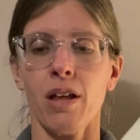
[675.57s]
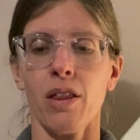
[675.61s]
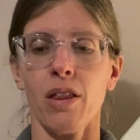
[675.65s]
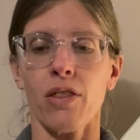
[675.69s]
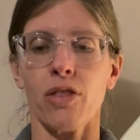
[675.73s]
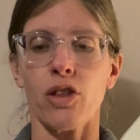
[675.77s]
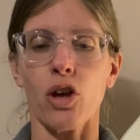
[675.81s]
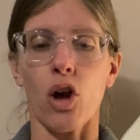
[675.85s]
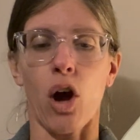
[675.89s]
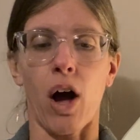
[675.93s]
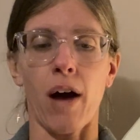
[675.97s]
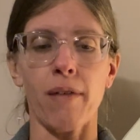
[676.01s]

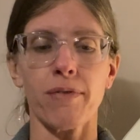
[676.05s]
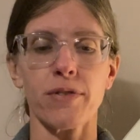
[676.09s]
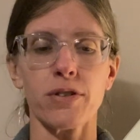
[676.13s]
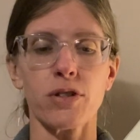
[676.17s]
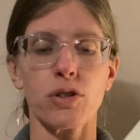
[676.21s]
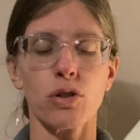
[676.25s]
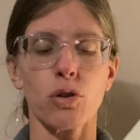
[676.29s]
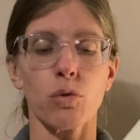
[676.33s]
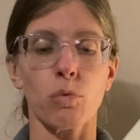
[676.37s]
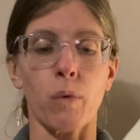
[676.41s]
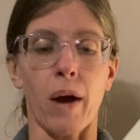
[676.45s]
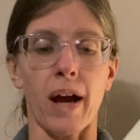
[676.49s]
The
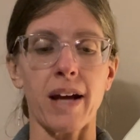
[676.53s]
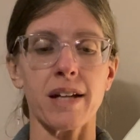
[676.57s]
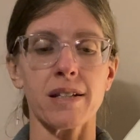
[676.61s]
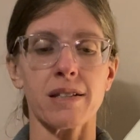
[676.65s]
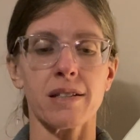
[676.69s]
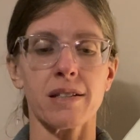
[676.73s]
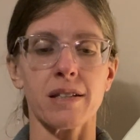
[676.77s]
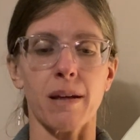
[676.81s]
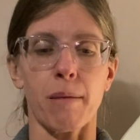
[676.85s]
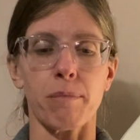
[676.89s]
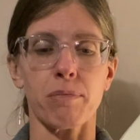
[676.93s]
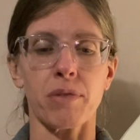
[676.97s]
officer writes
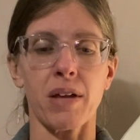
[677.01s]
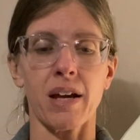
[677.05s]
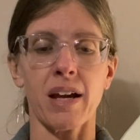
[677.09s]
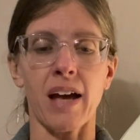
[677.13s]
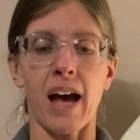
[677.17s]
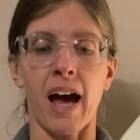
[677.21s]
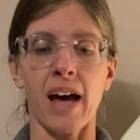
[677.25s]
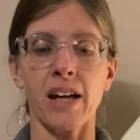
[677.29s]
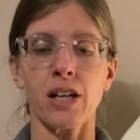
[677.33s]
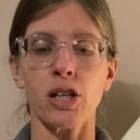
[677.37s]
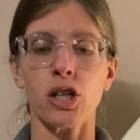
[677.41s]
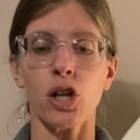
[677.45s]
something
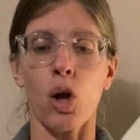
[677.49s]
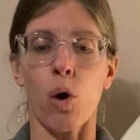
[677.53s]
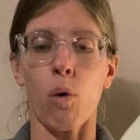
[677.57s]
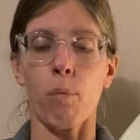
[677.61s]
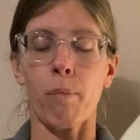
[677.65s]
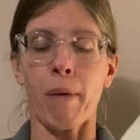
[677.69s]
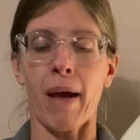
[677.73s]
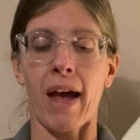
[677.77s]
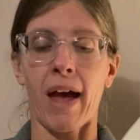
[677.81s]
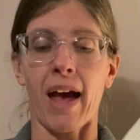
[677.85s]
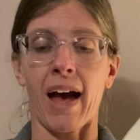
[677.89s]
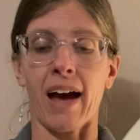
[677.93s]
on a
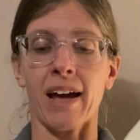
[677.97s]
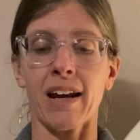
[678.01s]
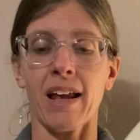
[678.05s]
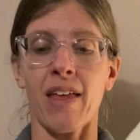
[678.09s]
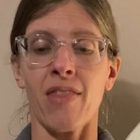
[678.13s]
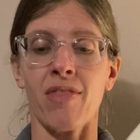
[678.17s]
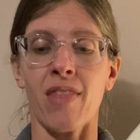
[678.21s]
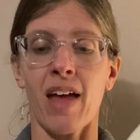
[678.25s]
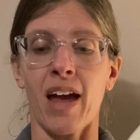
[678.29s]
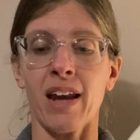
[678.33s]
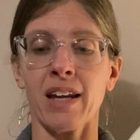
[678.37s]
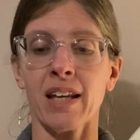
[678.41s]
notepad
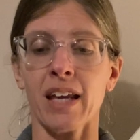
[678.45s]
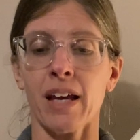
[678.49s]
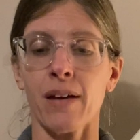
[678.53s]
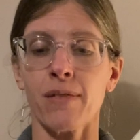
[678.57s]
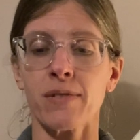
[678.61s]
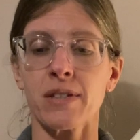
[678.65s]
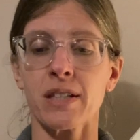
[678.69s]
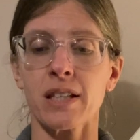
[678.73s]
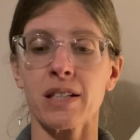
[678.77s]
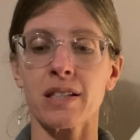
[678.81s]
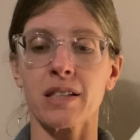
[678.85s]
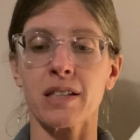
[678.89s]
and then
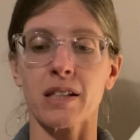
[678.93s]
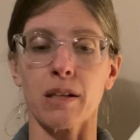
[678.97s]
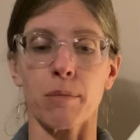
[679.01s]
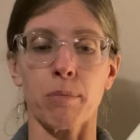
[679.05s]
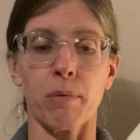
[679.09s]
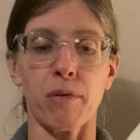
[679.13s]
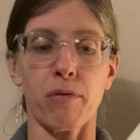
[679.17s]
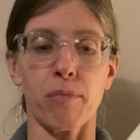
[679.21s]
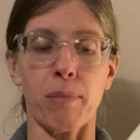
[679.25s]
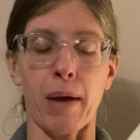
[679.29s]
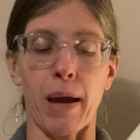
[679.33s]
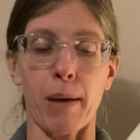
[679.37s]
gives the slip
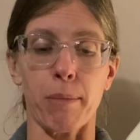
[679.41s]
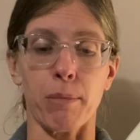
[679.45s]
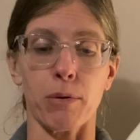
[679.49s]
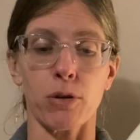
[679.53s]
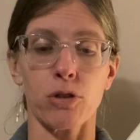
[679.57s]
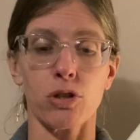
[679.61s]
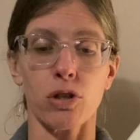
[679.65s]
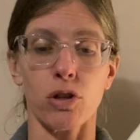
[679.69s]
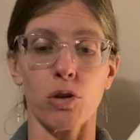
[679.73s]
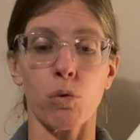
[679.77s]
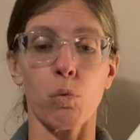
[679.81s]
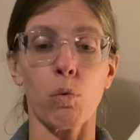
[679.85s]
of paper
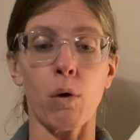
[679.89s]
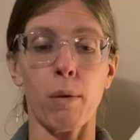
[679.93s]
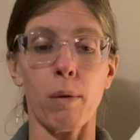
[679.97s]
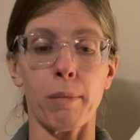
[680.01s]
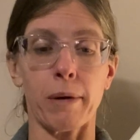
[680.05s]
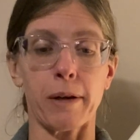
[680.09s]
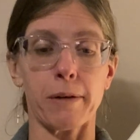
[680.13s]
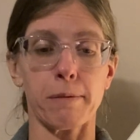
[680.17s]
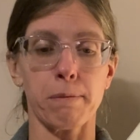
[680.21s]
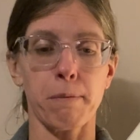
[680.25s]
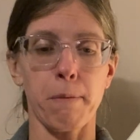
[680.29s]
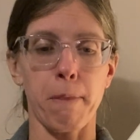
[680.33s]
to the
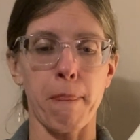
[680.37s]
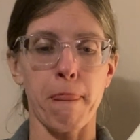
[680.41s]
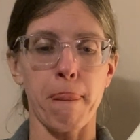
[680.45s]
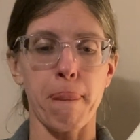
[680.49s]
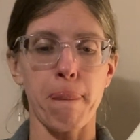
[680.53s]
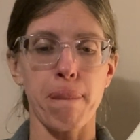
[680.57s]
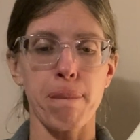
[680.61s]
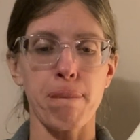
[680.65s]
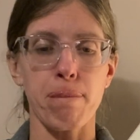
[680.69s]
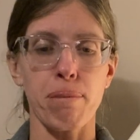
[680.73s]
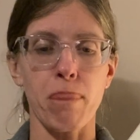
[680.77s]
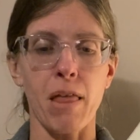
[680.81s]
woman.
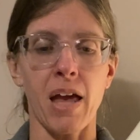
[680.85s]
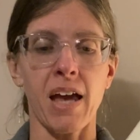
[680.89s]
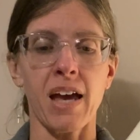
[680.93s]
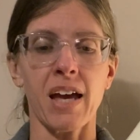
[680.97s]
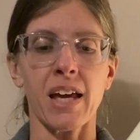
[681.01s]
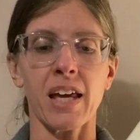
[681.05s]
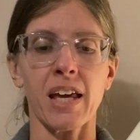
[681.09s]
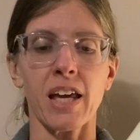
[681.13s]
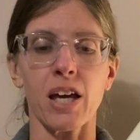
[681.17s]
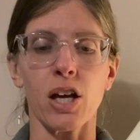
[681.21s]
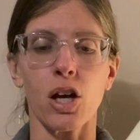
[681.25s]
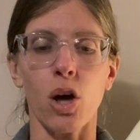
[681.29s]

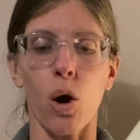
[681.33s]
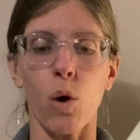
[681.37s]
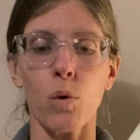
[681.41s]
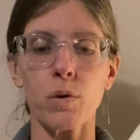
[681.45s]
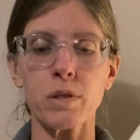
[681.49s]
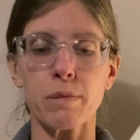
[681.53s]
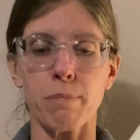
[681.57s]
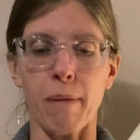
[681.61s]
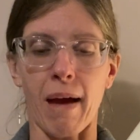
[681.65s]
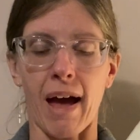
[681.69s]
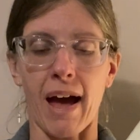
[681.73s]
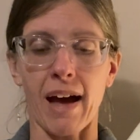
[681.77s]
He
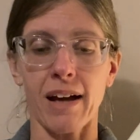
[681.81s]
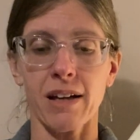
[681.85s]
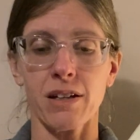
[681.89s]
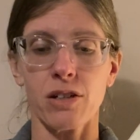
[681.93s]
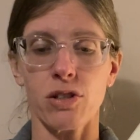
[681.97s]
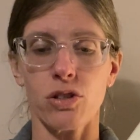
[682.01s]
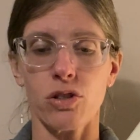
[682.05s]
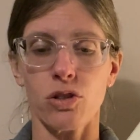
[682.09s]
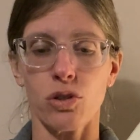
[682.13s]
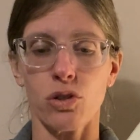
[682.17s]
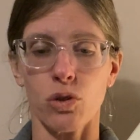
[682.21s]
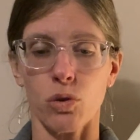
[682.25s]
goes back
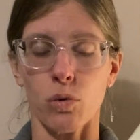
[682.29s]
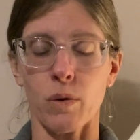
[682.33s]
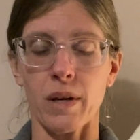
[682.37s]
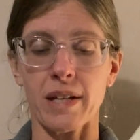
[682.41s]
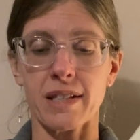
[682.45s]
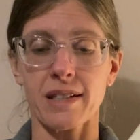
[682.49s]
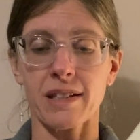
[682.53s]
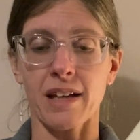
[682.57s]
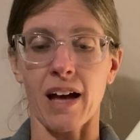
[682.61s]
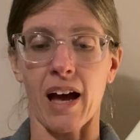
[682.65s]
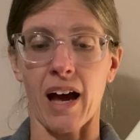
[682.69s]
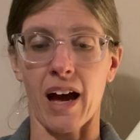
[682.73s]
to
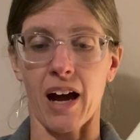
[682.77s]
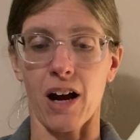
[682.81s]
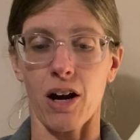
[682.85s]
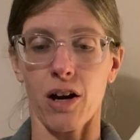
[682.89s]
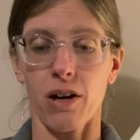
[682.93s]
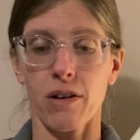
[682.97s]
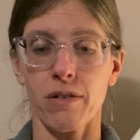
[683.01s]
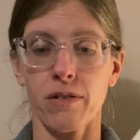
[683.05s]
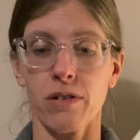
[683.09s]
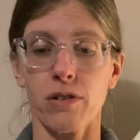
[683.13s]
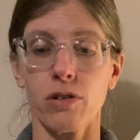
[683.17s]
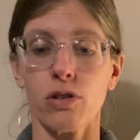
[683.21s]
his
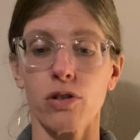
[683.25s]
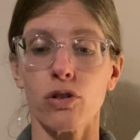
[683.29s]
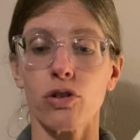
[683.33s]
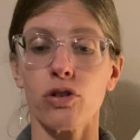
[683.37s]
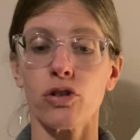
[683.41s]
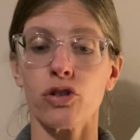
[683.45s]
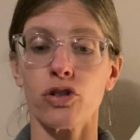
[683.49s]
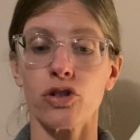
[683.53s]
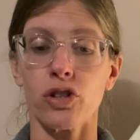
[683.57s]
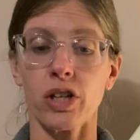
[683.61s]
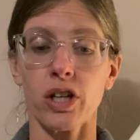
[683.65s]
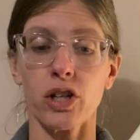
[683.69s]
car.
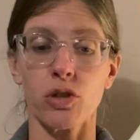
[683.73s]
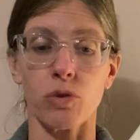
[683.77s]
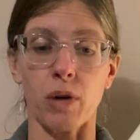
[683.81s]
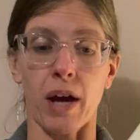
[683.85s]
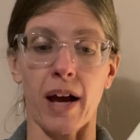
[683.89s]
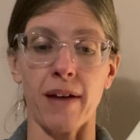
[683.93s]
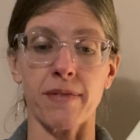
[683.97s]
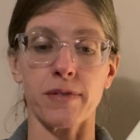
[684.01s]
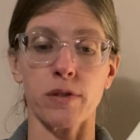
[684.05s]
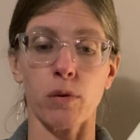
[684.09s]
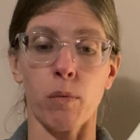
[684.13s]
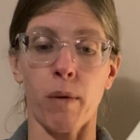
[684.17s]
She
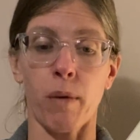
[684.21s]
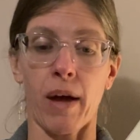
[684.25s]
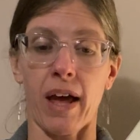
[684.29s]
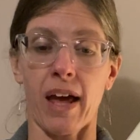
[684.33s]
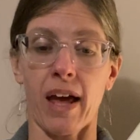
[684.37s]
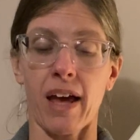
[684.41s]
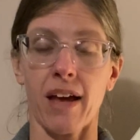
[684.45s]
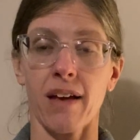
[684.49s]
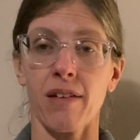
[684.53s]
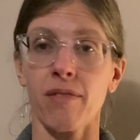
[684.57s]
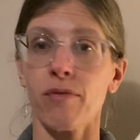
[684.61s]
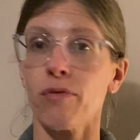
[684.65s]
drives
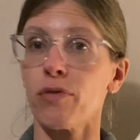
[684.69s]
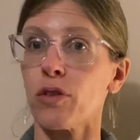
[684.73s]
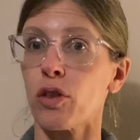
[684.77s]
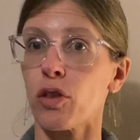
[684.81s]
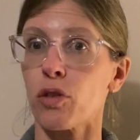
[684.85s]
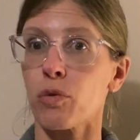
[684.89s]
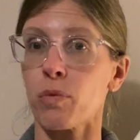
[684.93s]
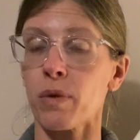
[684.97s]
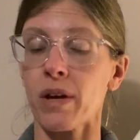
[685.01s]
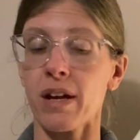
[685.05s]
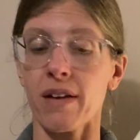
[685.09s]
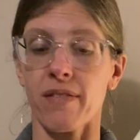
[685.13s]
away. The
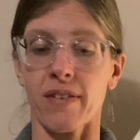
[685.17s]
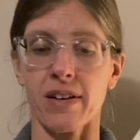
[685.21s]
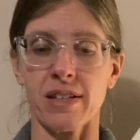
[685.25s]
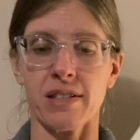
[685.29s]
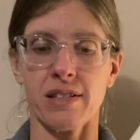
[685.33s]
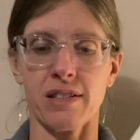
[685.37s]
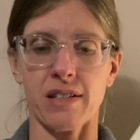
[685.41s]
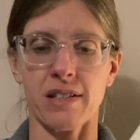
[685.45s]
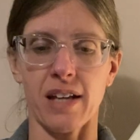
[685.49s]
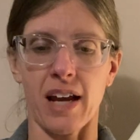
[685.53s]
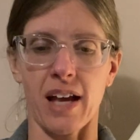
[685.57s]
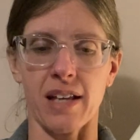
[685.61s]
three of us
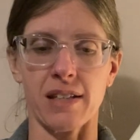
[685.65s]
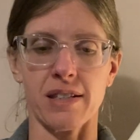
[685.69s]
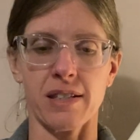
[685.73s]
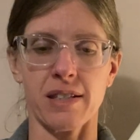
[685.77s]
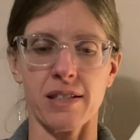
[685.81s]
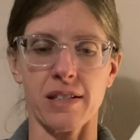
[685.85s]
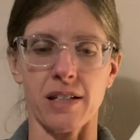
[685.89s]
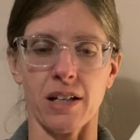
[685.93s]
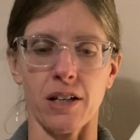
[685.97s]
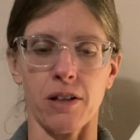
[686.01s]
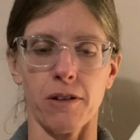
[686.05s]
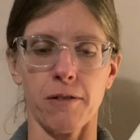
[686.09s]
stand
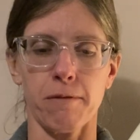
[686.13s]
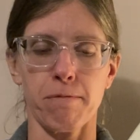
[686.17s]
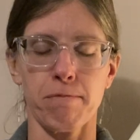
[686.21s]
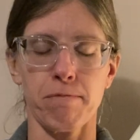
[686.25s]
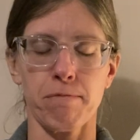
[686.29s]
still.